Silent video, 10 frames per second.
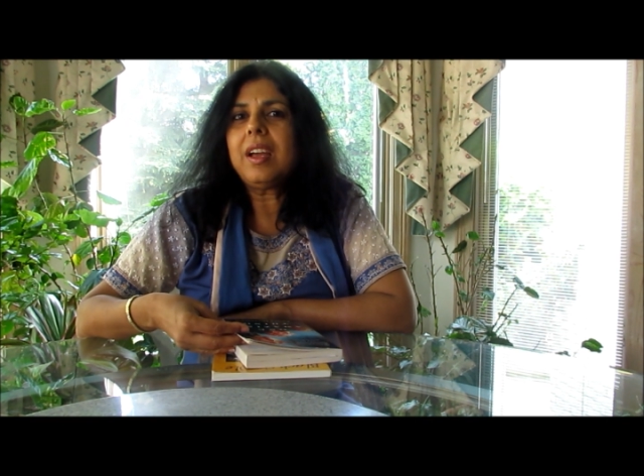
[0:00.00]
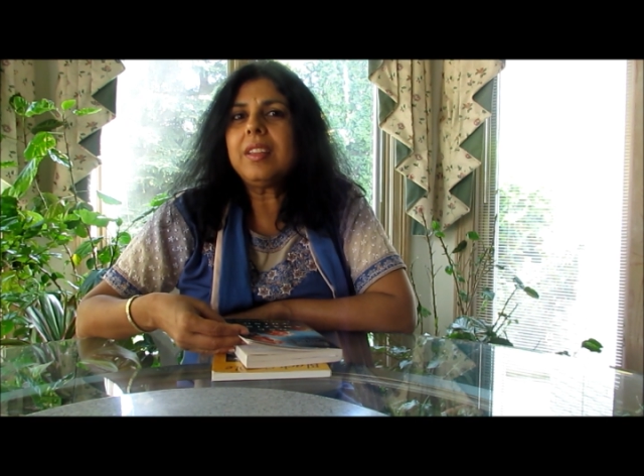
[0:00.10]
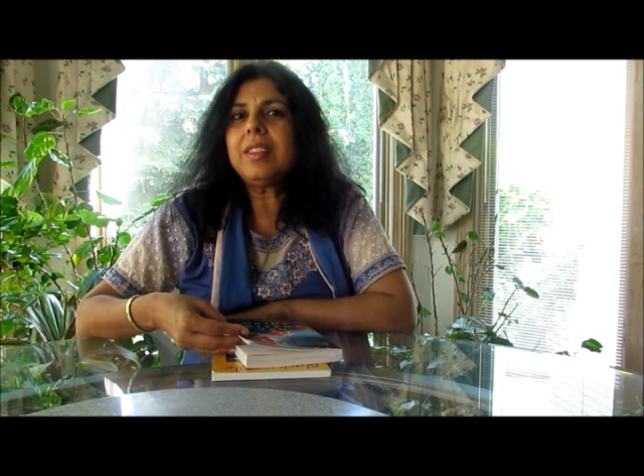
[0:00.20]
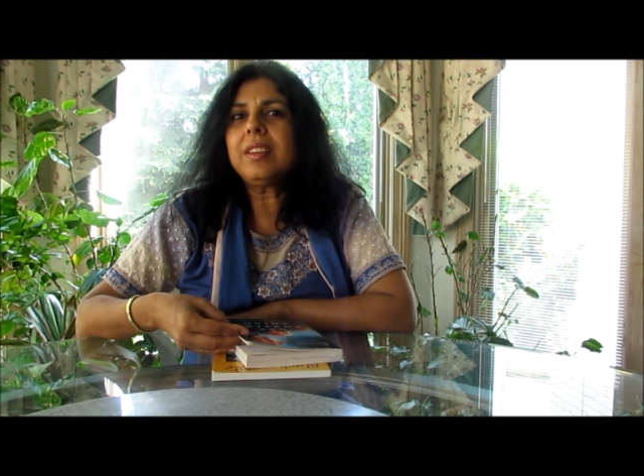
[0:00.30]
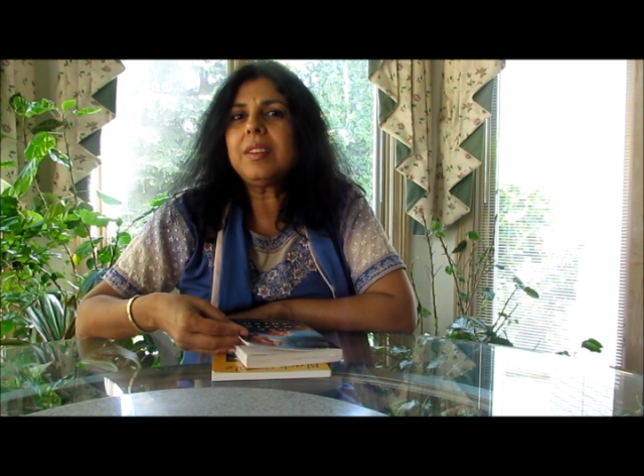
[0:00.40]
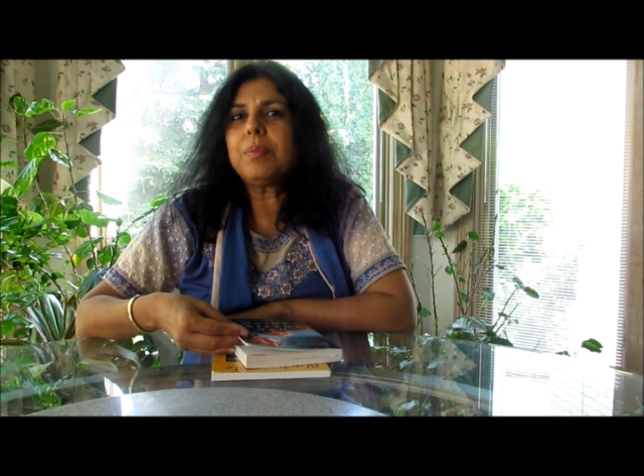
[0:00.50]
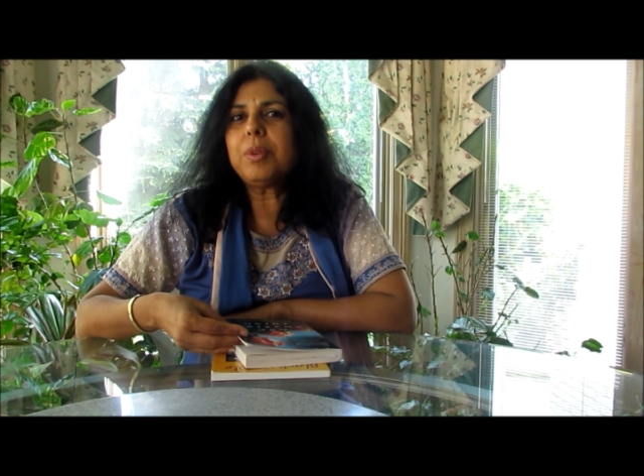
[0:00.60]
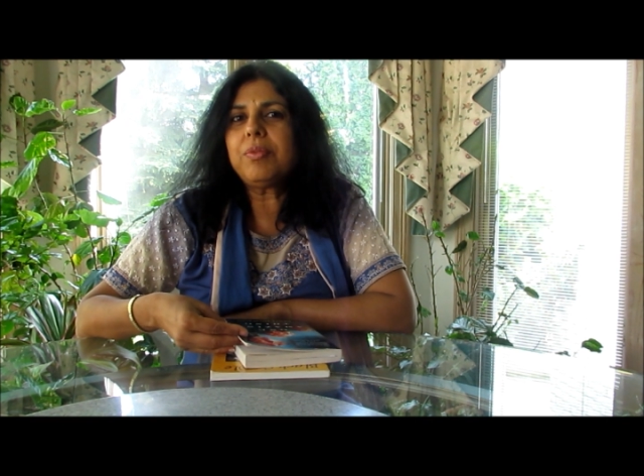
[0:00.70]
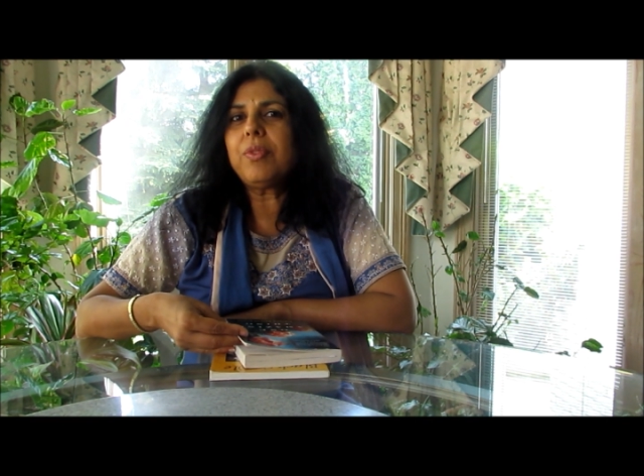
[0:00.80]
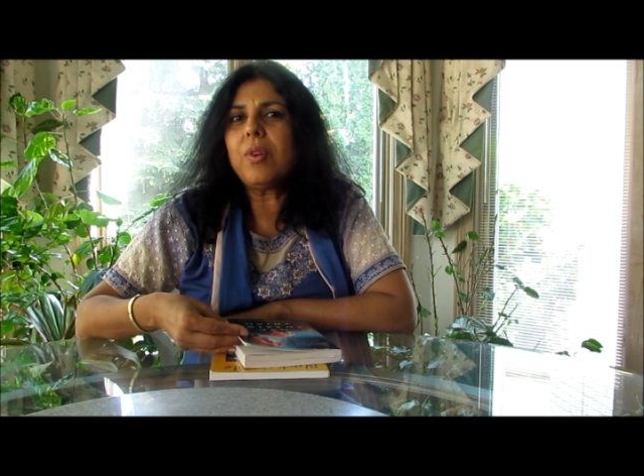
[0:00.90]
I think
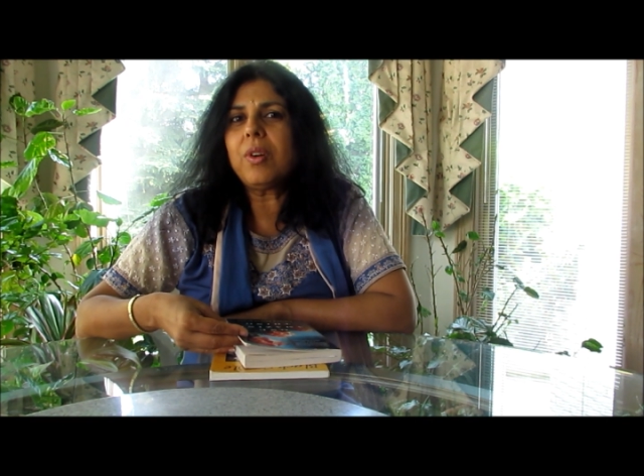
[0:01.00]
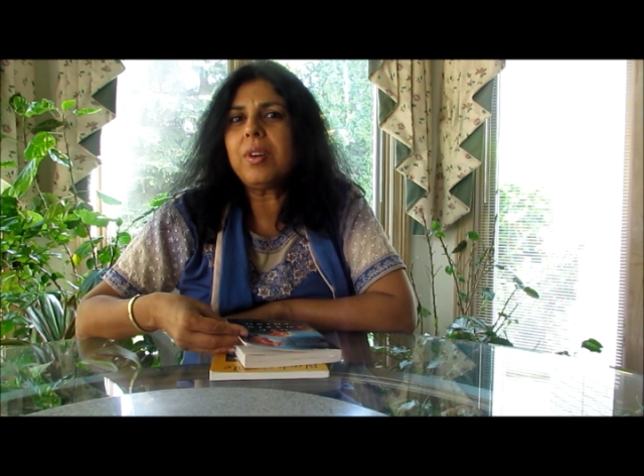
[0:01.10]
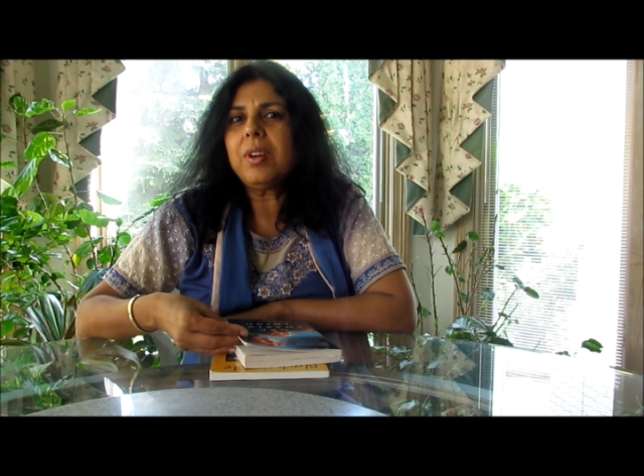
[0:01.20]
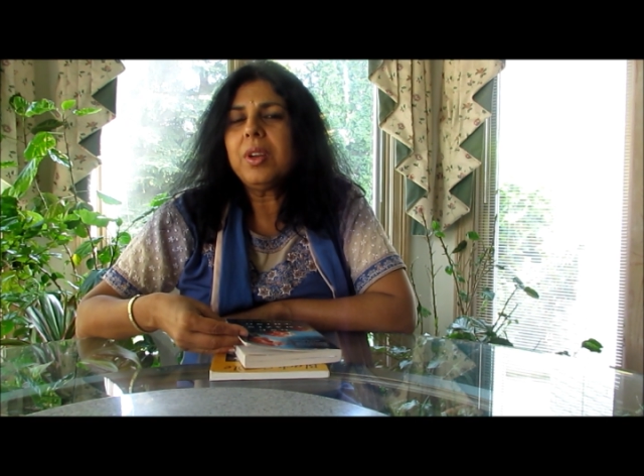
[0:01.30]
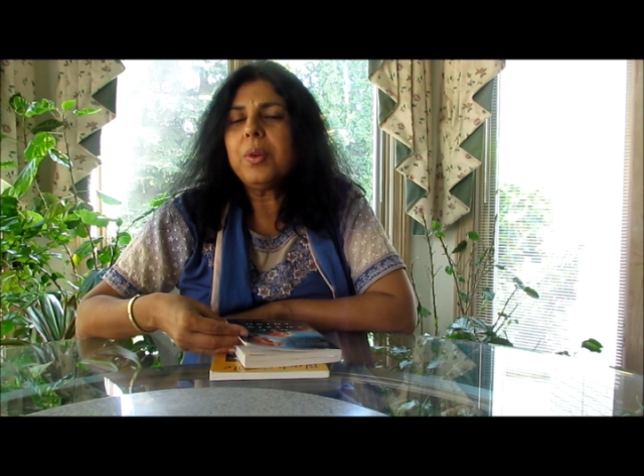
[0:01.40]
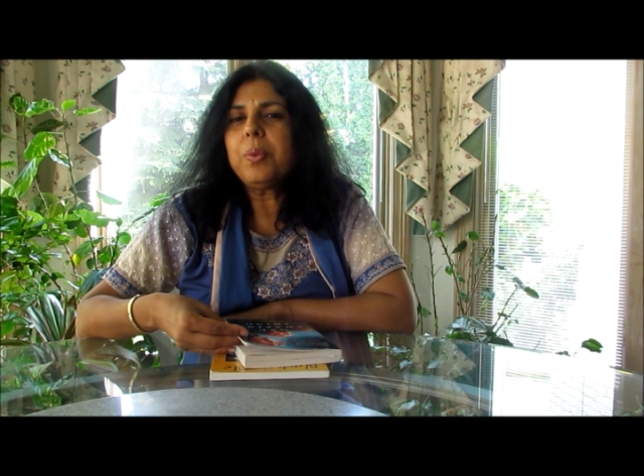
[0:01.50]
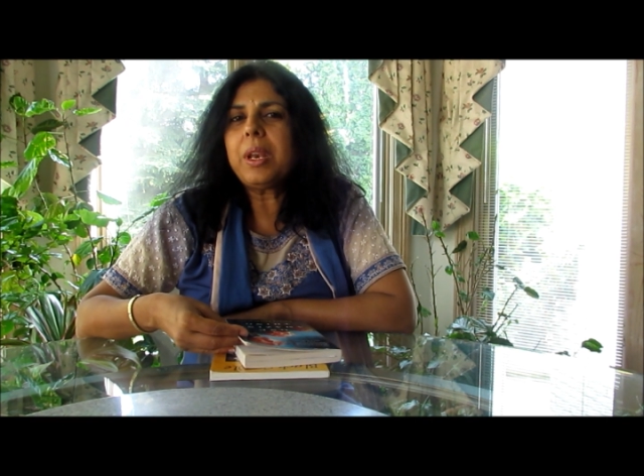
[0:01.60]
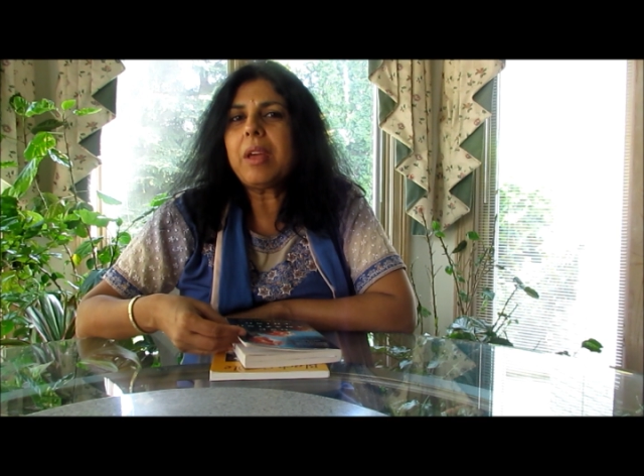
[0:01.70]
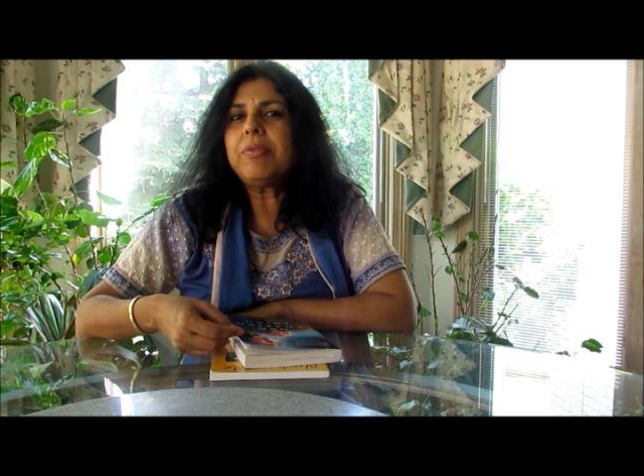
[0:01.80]
before, when I